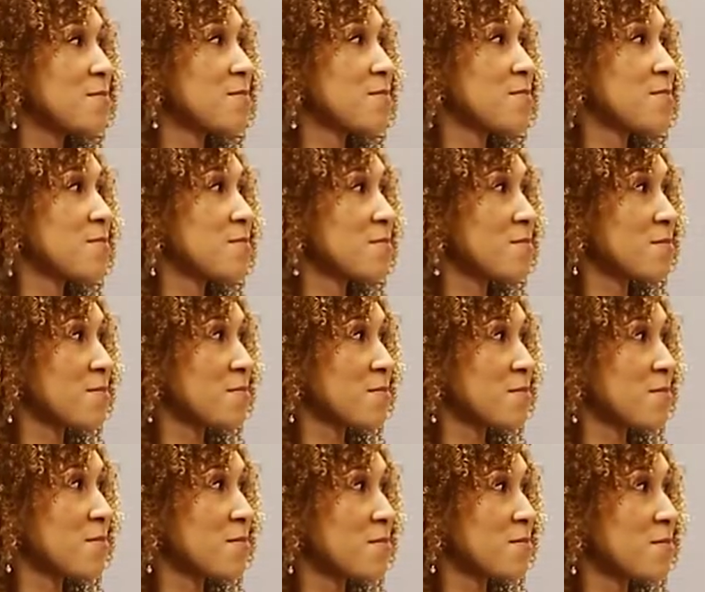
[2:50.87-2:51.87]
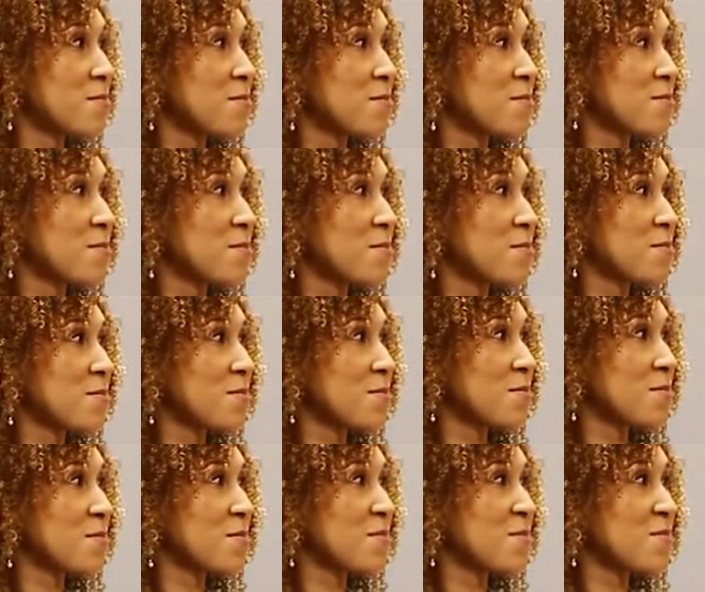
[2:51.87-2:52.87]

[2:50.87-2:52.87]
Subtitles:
No words are spoken by the person on screen.